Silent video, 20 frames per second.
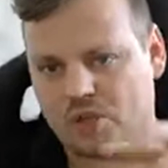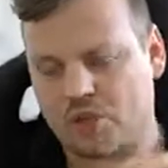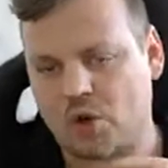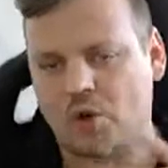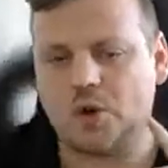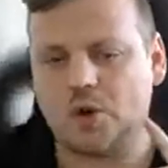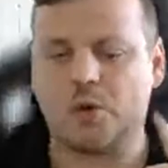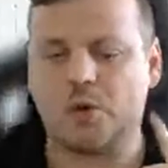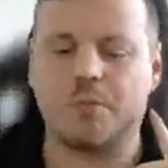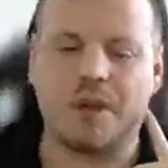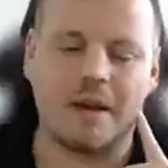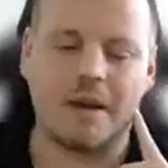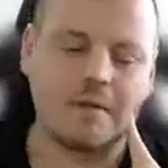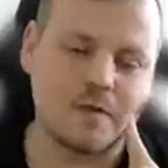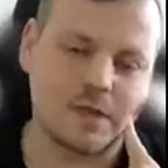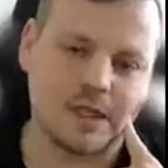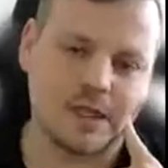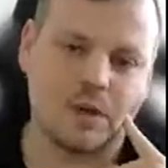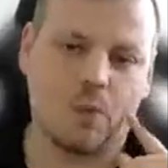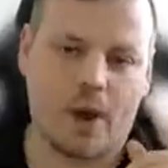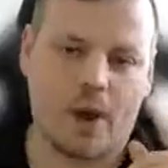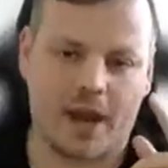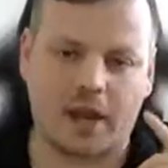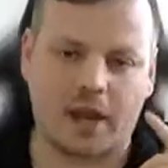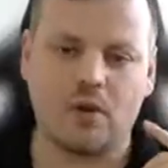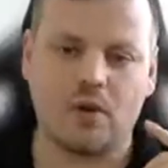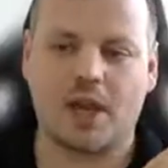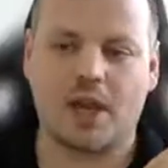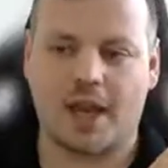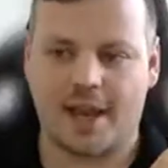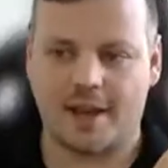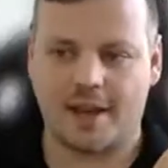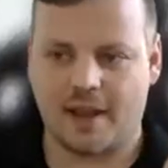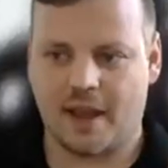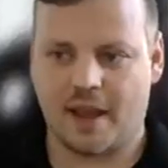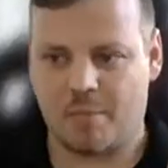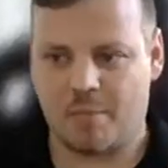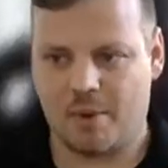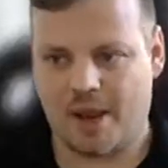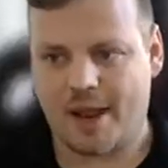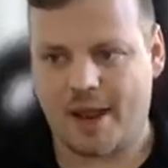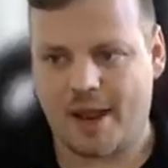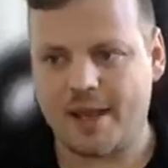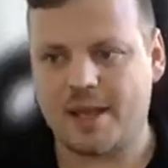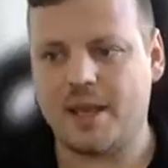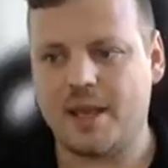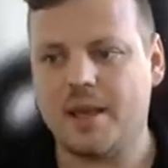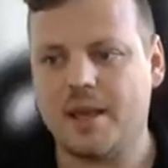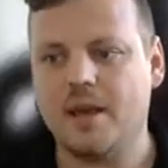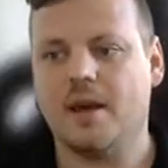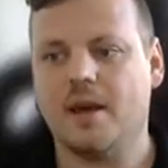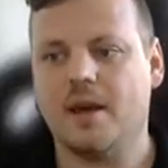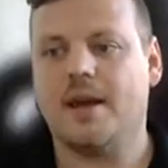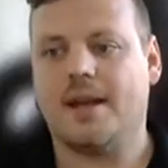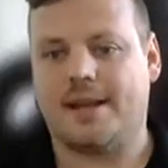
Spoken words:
showed you previously where you create the API key.